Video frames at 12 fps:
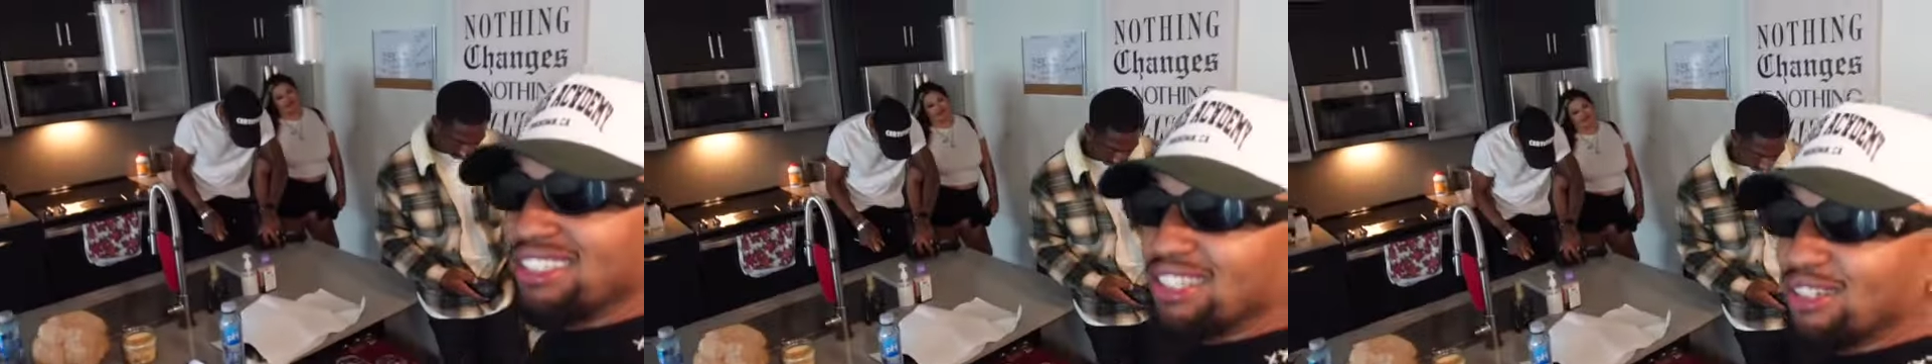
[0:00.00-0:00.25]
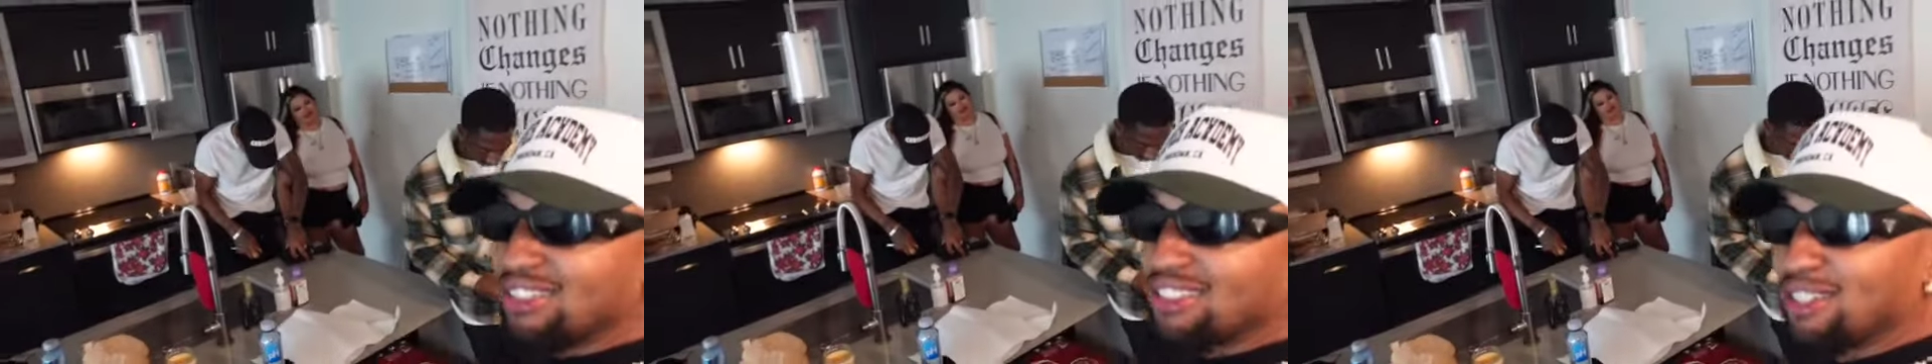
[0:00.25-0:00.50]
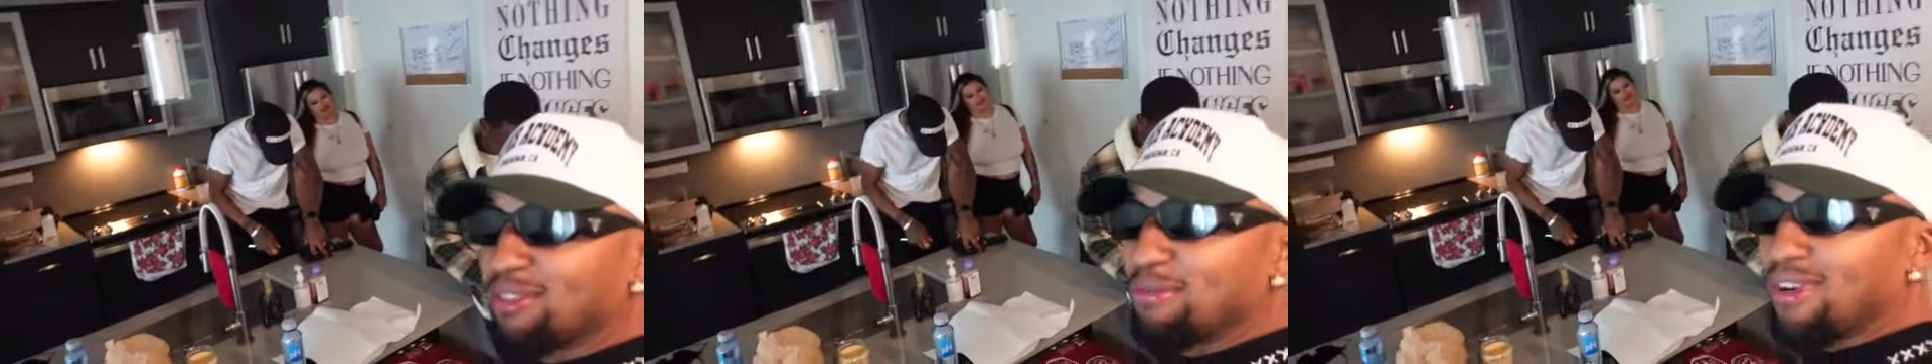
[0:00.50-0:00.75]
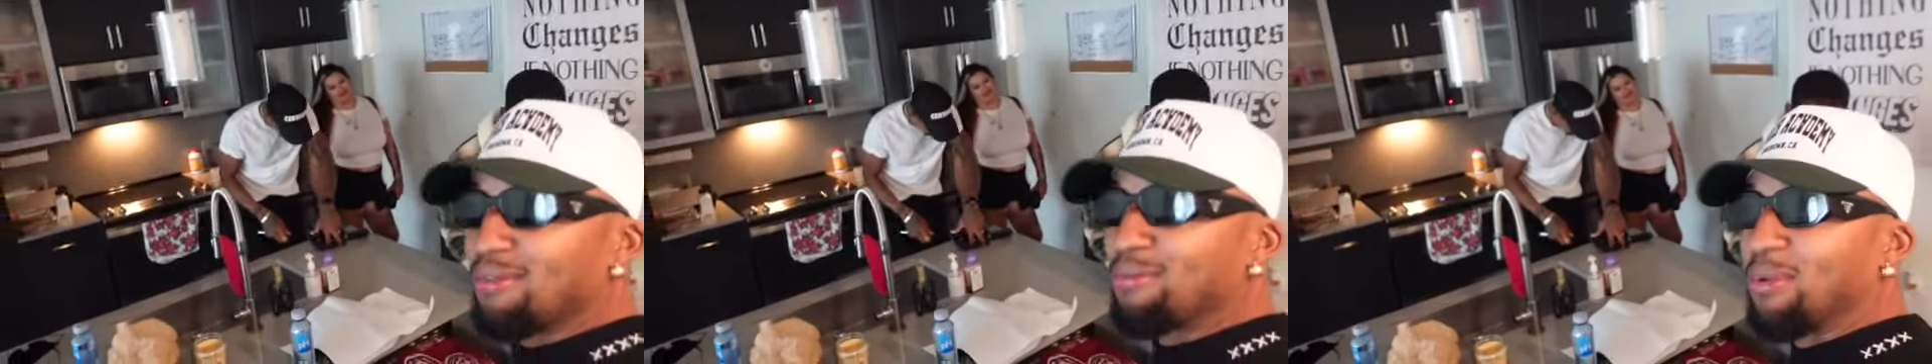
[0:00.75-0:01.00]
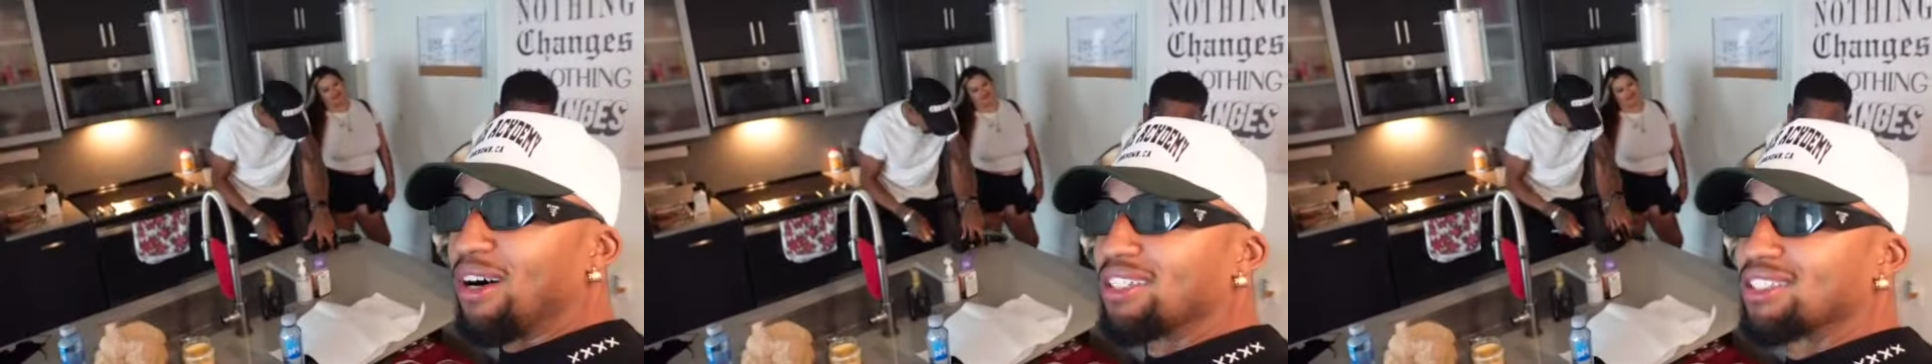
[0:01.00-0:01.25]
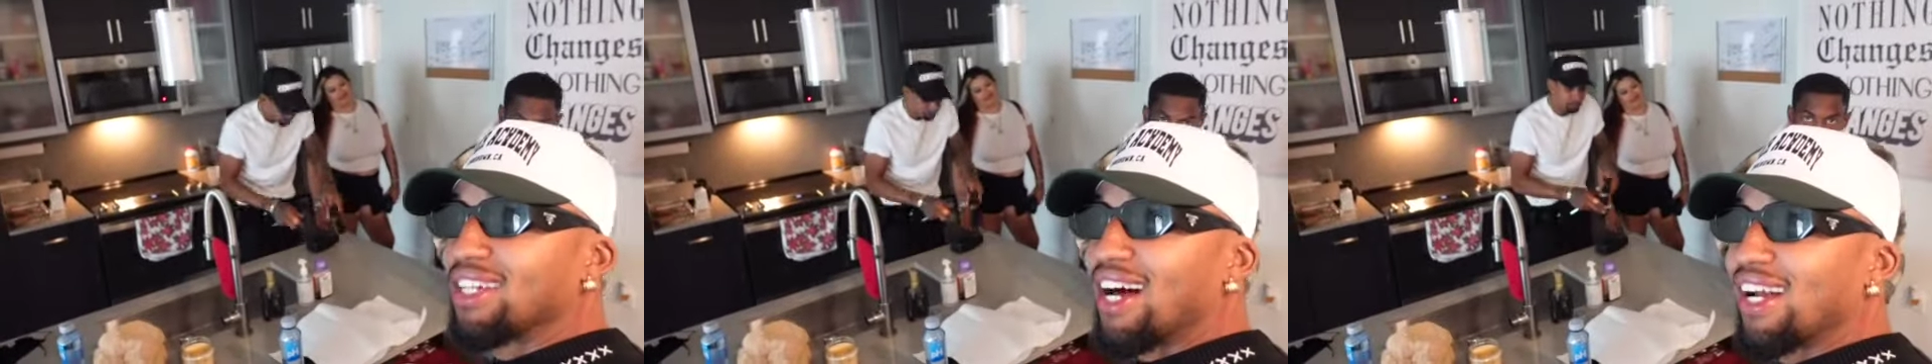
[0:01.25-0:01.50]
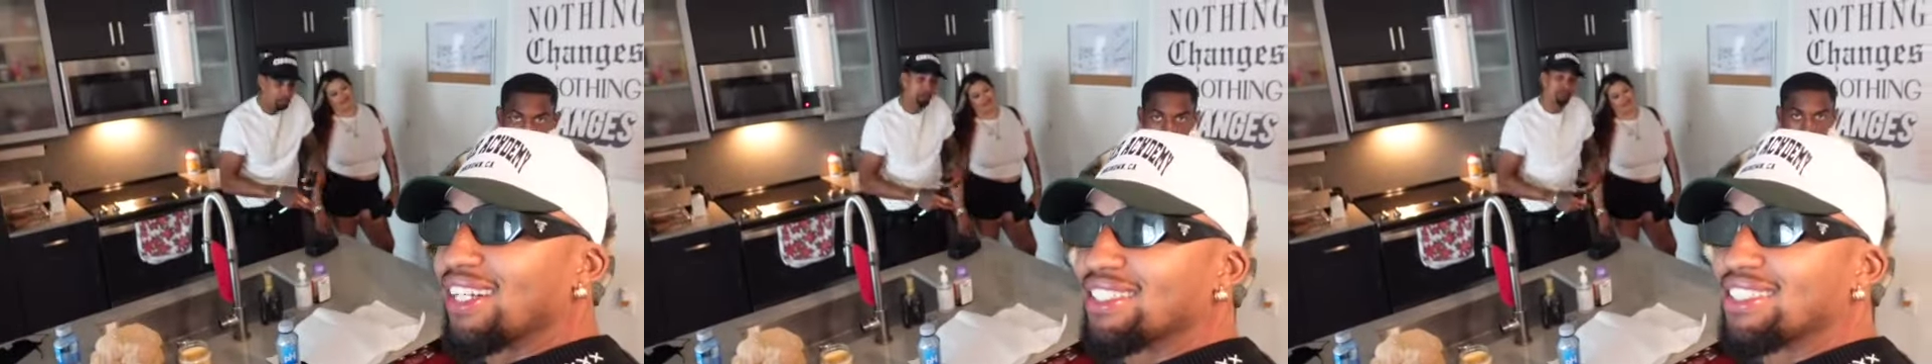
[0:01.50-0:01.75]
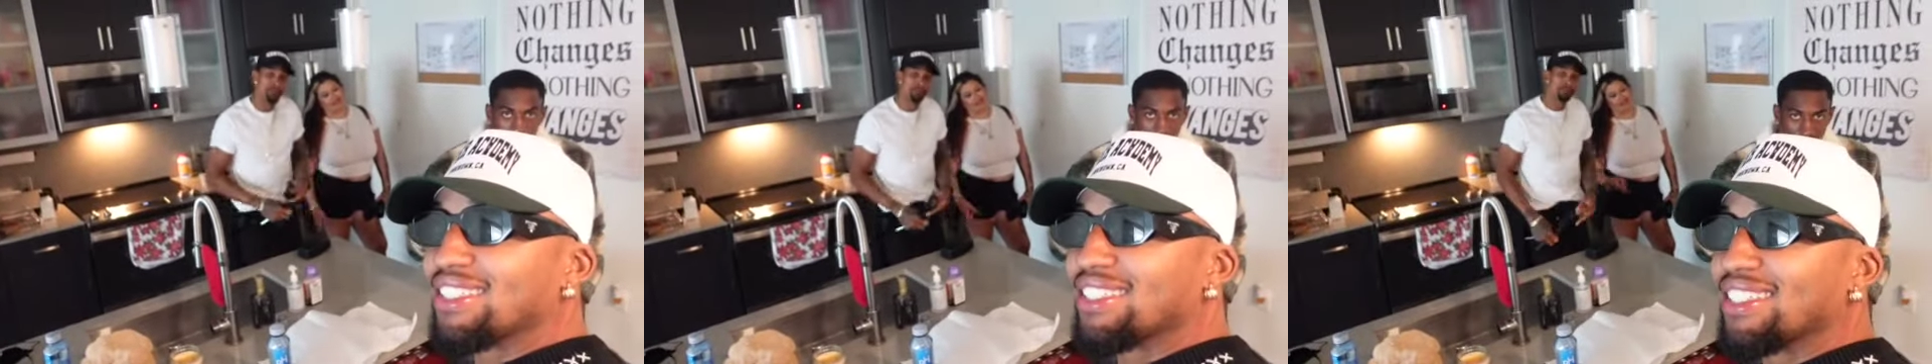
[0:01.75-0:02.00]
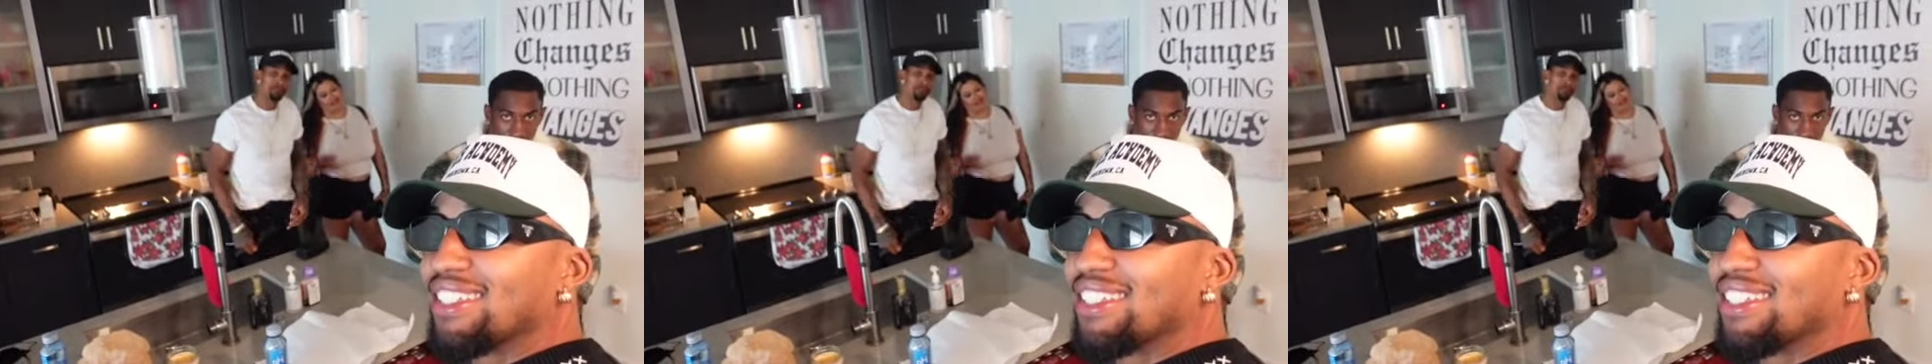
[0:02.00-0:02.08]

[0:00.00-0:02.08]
says, what's up? Boss, Itis.